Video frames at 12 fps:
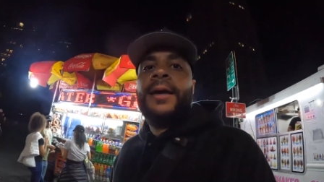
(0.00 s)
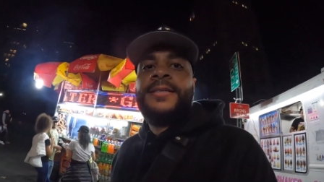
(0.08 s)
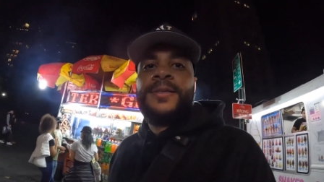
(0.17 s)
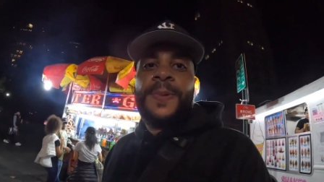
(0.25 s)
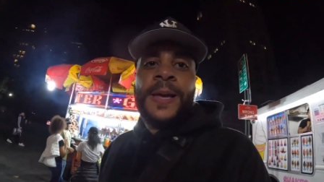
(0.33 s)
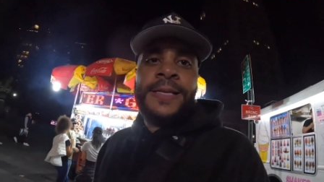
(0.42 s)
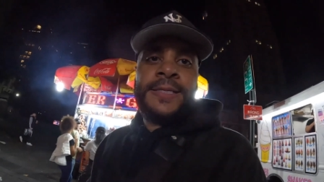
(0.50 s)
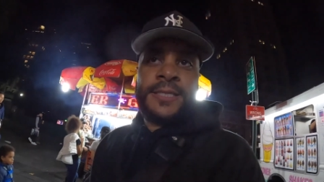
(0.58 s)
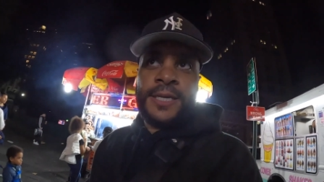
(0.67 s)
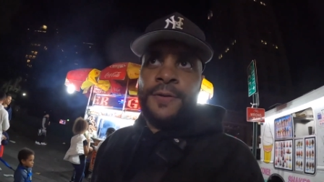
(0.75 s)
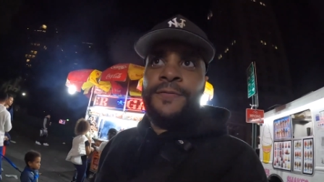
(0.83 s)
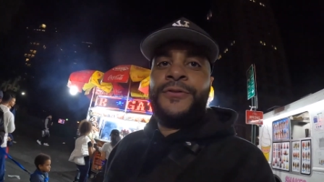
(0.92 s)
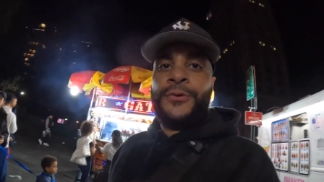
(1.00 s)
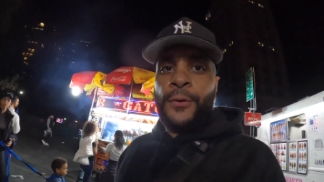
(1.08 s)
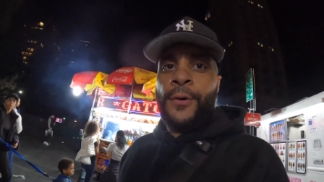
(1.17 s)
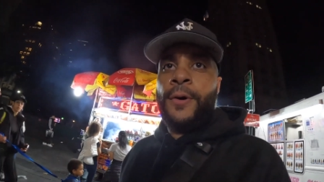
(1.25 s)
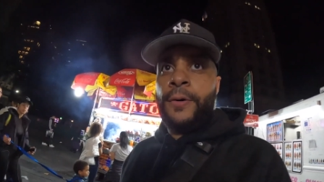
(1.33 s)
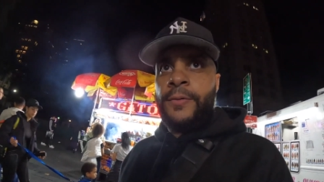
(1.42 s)
Expensive
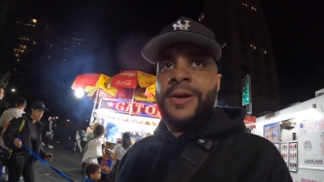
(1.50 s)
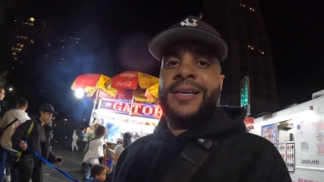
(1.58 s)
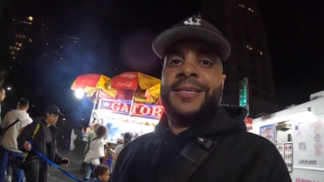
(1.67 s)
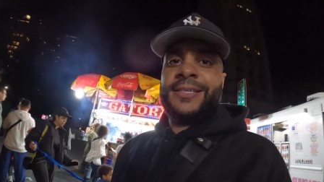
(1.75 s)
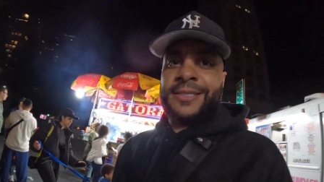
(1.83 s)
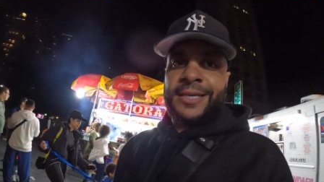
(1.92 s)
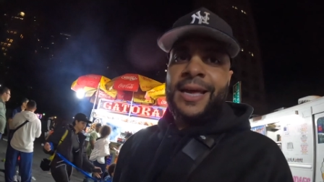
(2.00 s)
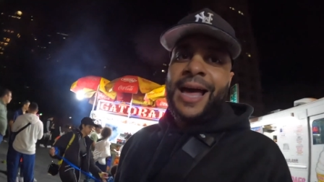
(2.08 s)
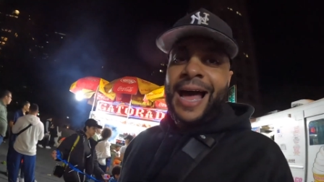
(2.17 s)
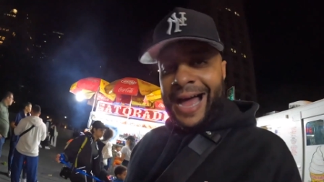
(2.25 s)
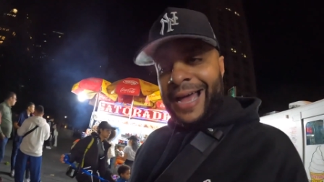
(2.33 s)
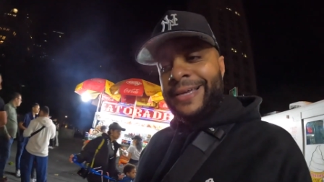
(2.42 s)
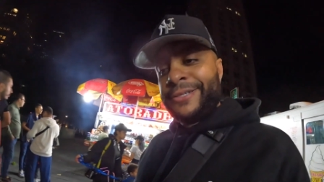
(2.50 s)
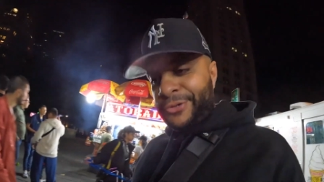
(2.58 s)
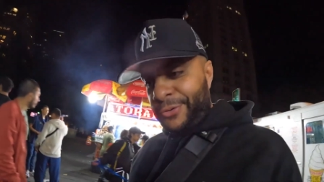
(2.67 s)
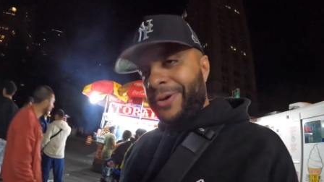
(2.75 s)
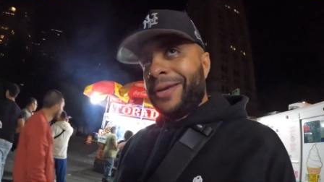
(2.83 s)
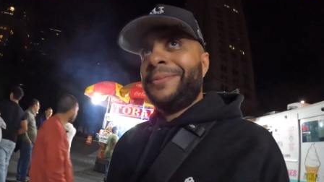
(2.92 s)
tourist ice
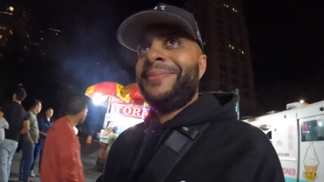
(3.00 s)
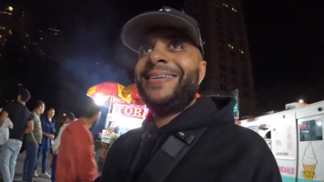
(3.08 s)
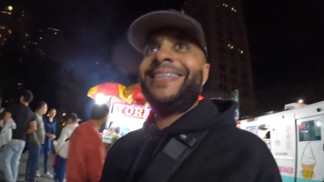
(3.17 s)
cream.